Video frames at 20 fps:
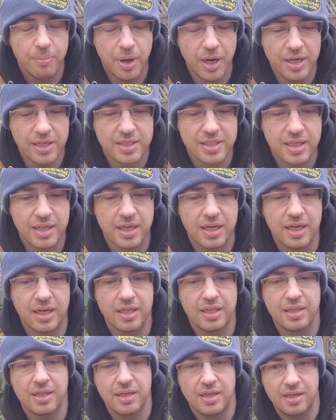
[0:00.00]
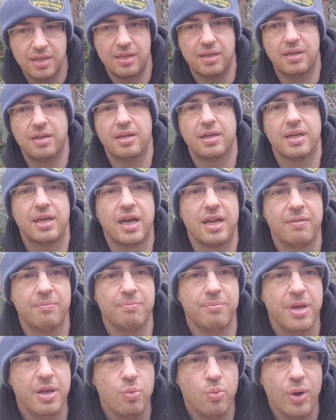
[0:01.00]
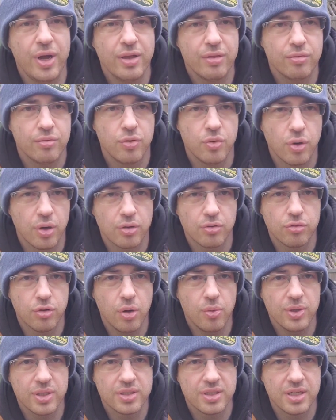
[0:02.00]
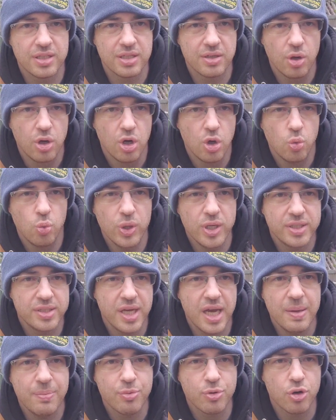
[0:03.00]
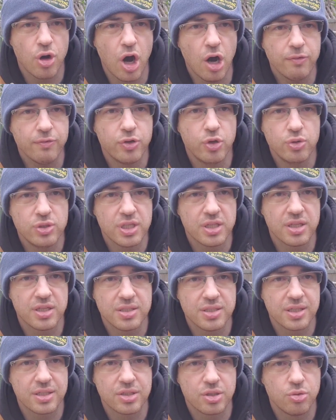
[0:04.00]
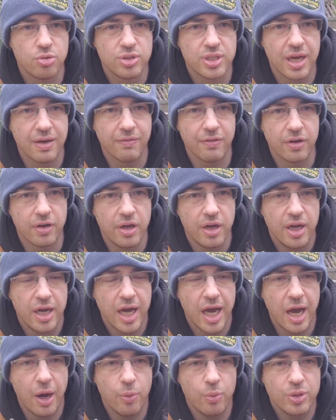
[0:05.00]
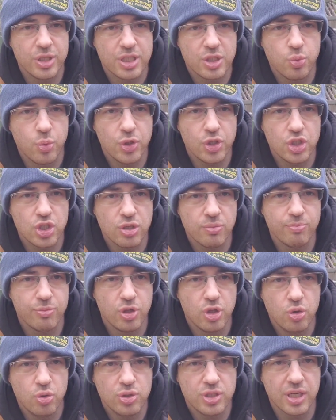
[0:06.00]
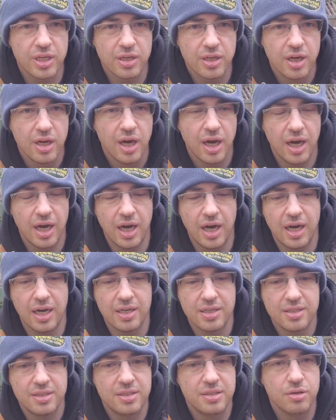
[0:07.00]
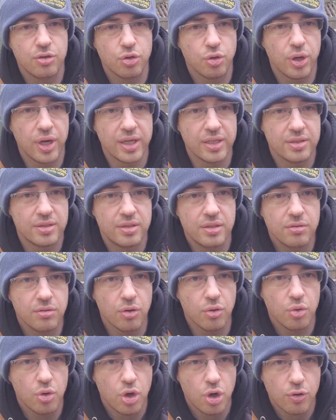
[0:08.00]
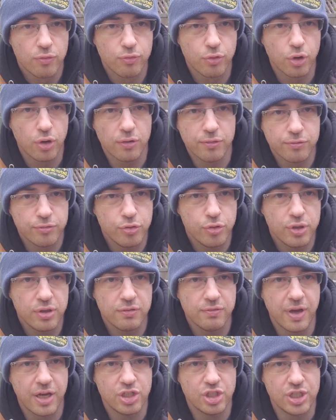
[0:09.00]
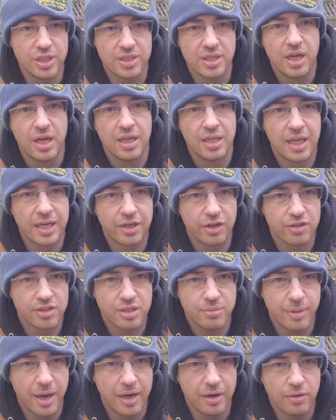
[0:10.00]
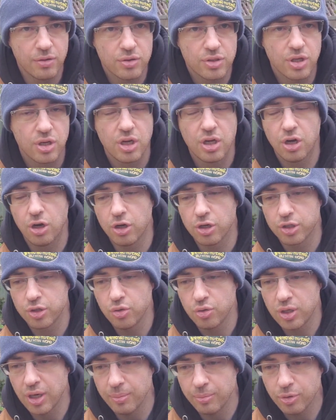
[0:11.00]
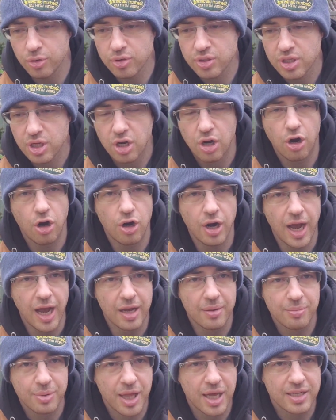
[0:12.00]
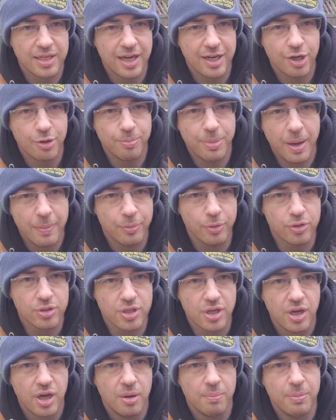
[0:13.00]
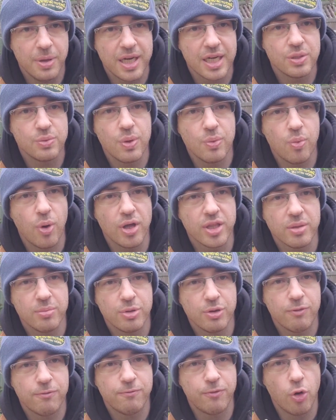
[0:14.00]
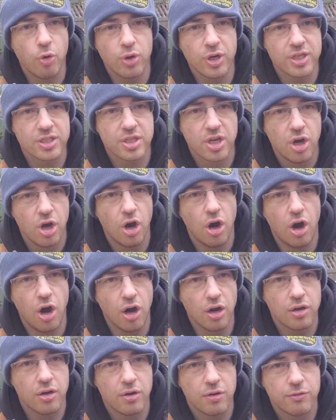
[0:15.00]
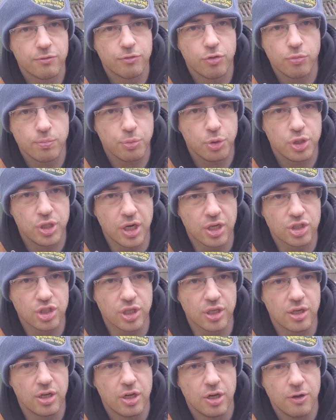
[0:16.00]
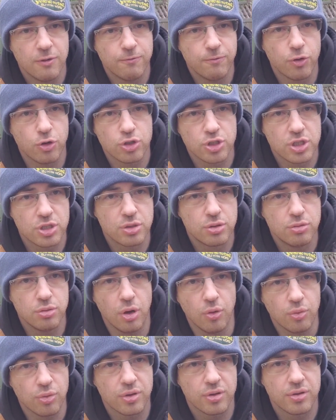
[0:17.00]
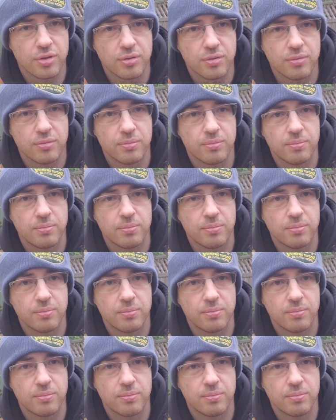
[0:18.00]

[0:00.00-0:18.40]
But kind of midway through our growing season, we taper off using the 627 and we switch to using 080 for our fruiting veggies, like our tomatoes, our cucumbers, our eggplant, and our peppers, because we want them to focus on fruit production versus growth.